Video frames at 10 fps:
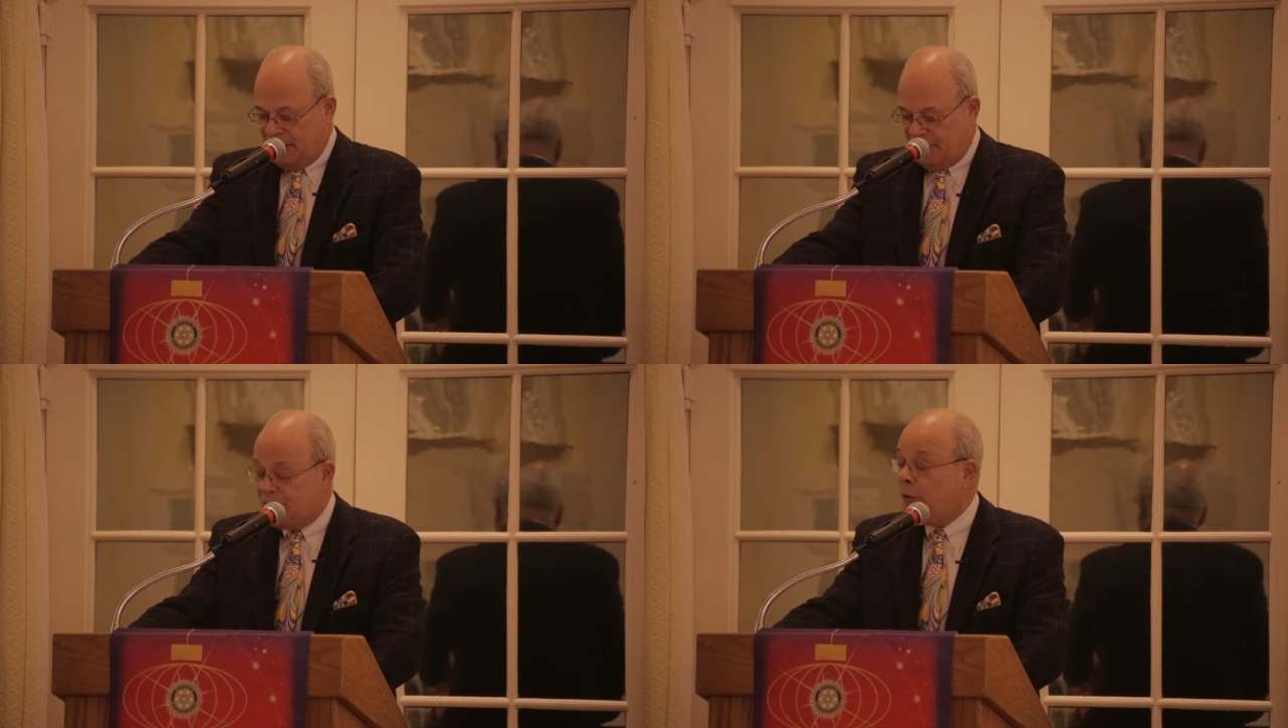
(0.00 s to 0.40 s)

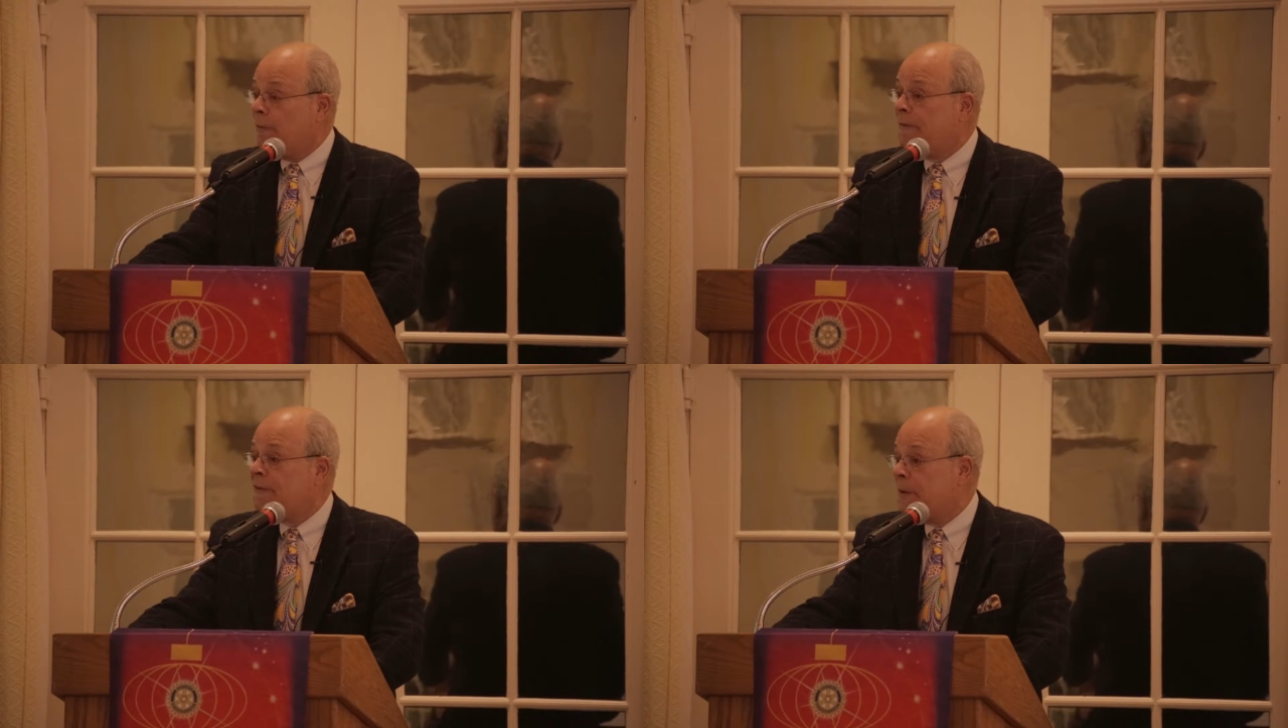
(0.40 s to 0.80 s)

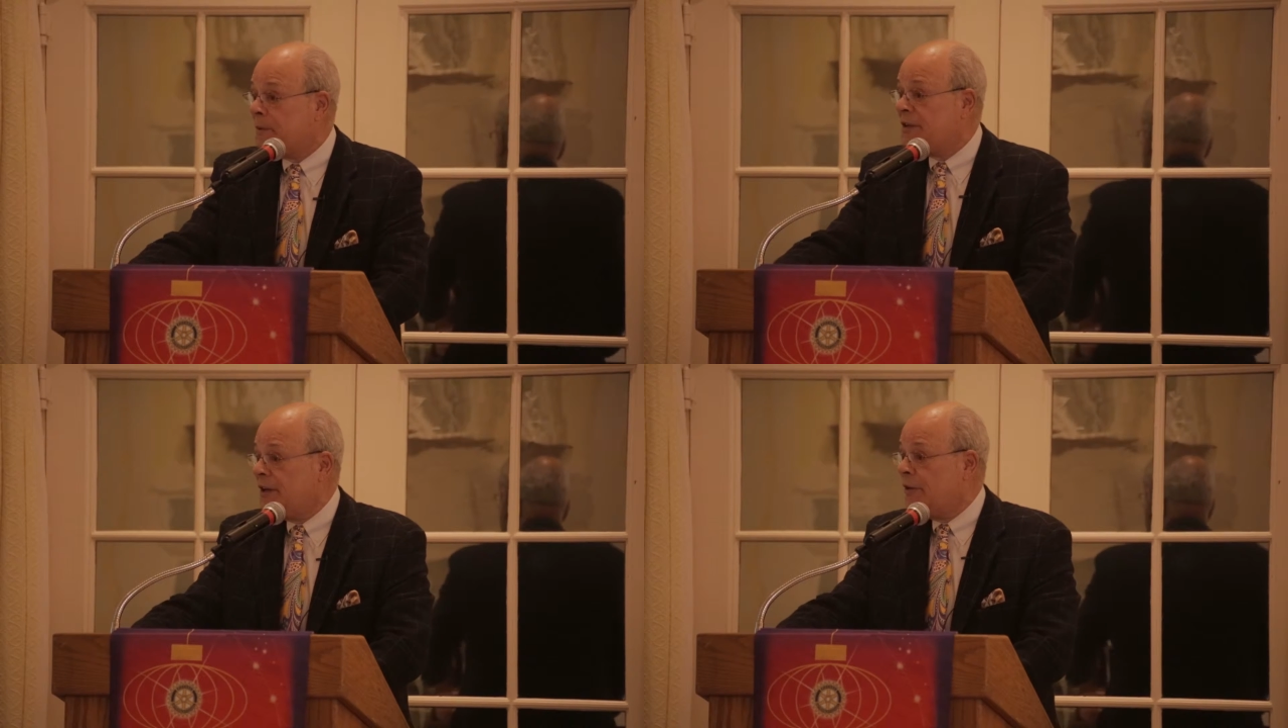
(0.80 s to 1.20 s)
control
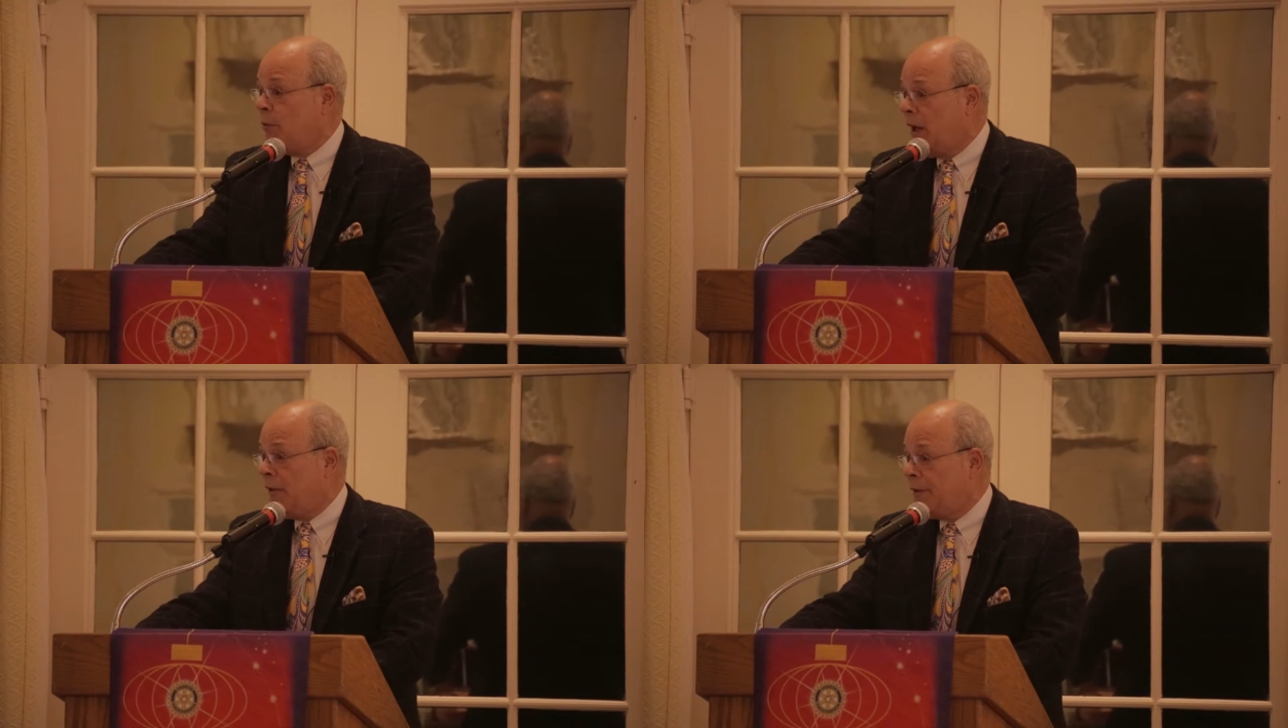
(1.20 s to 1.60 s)
50% of the
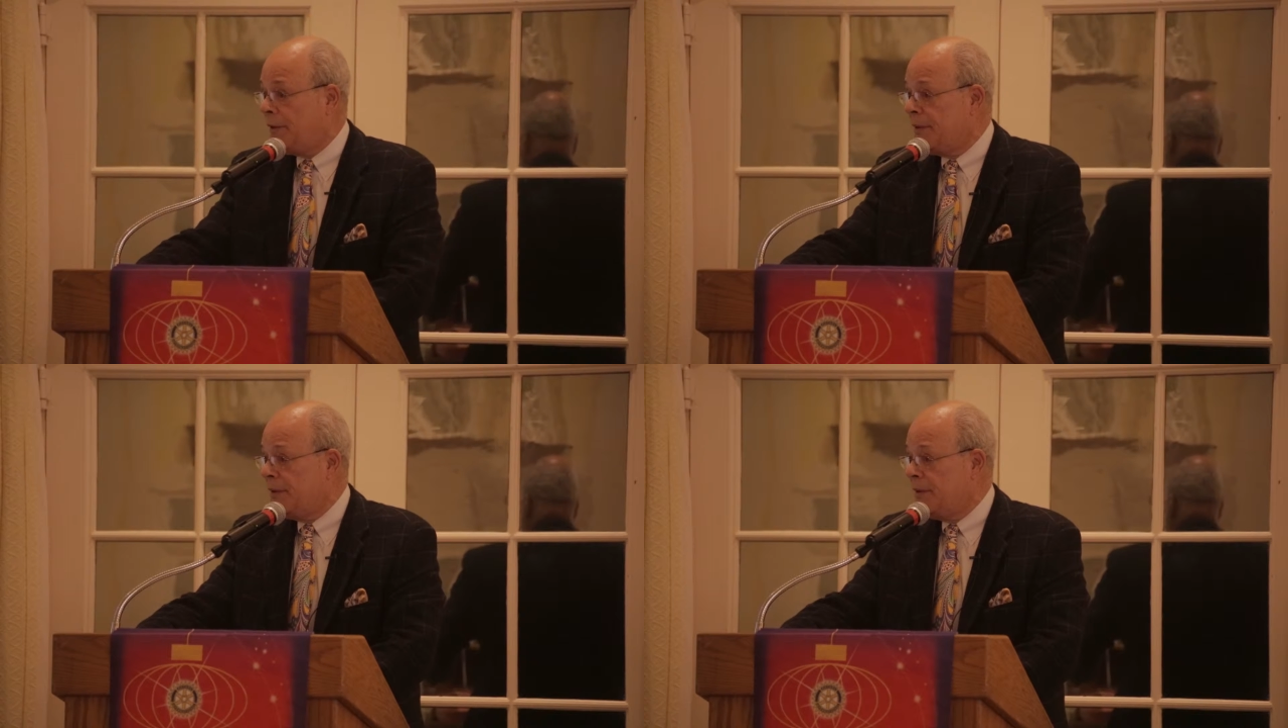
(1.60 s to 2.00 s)

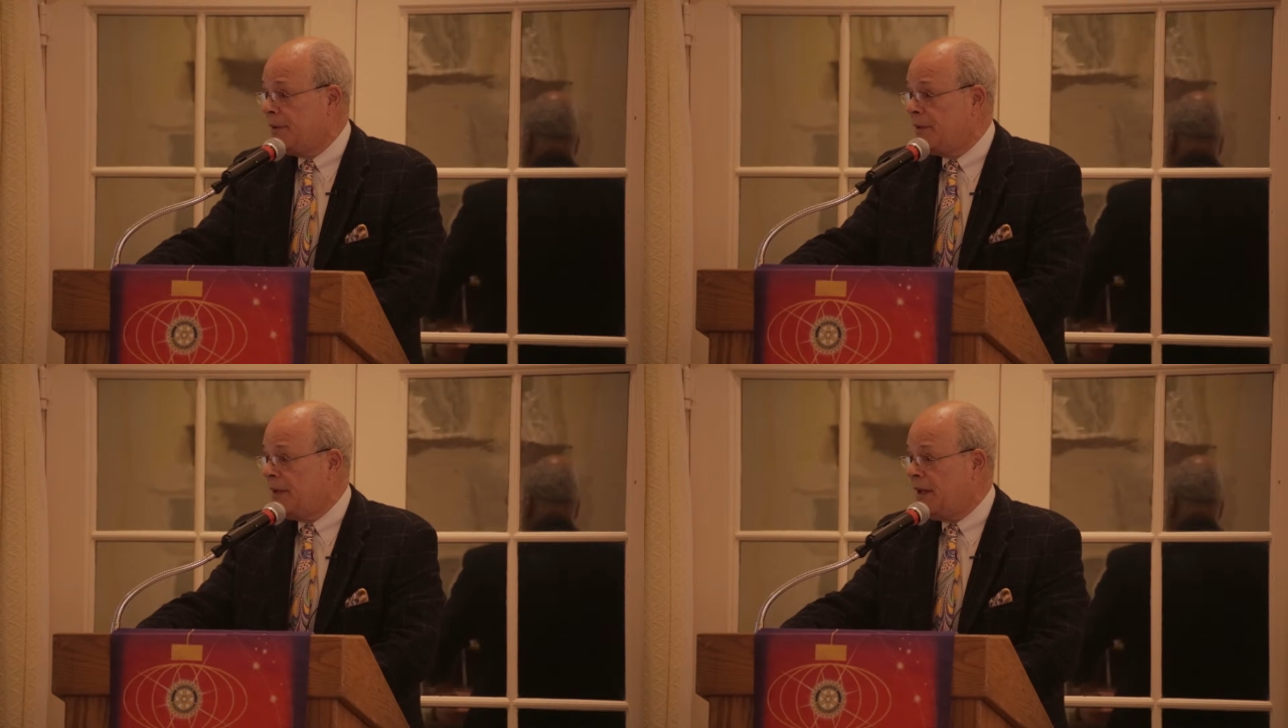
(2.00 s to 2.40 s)
wealth
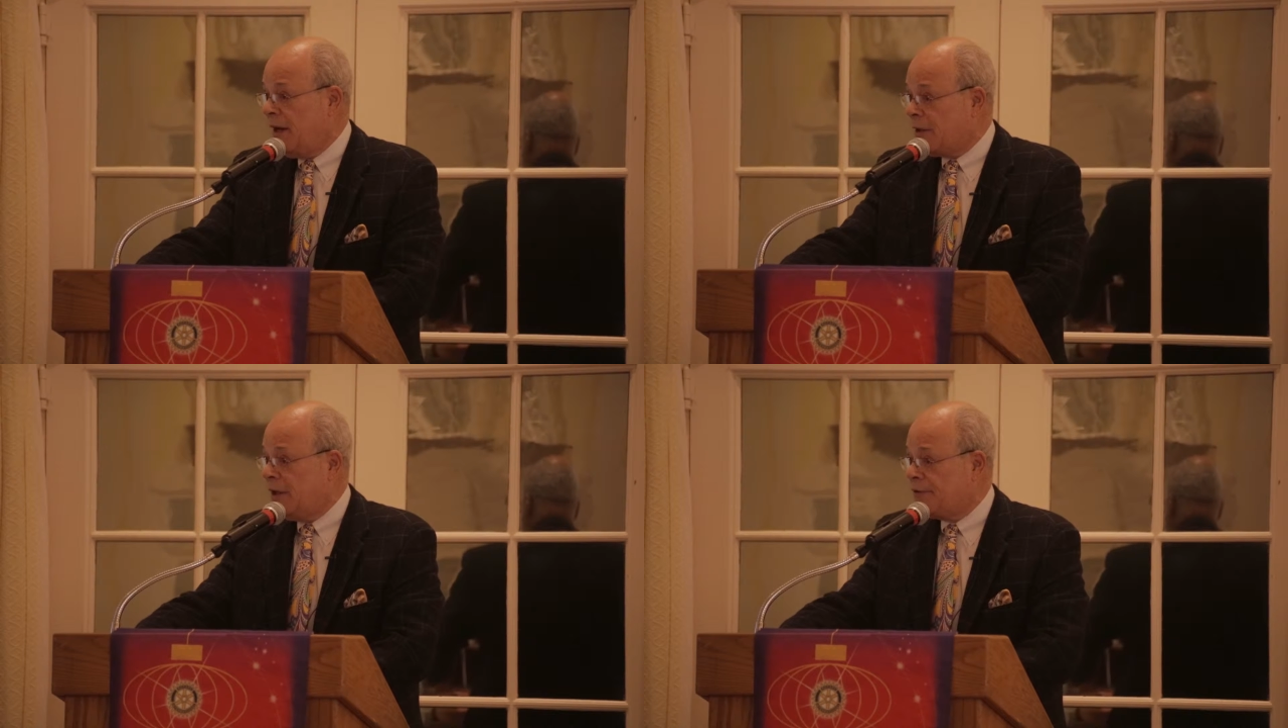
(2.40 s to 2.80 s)
in
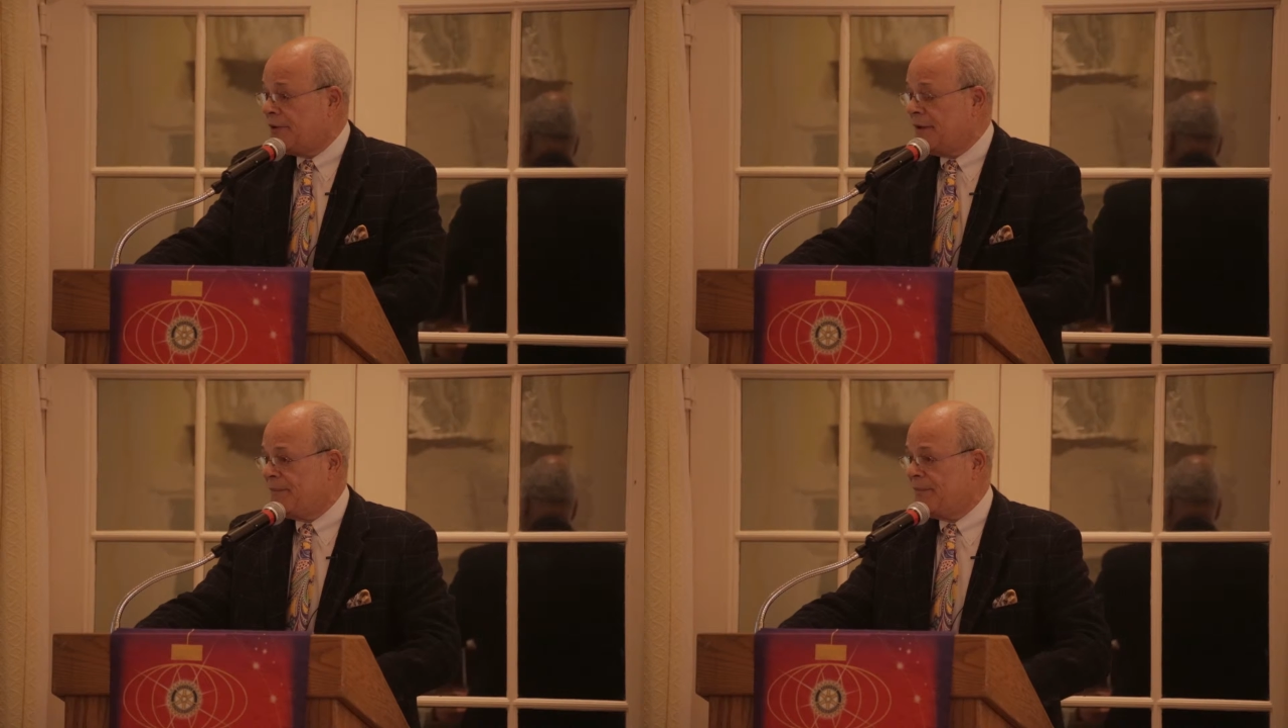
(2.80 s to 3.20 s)
our country.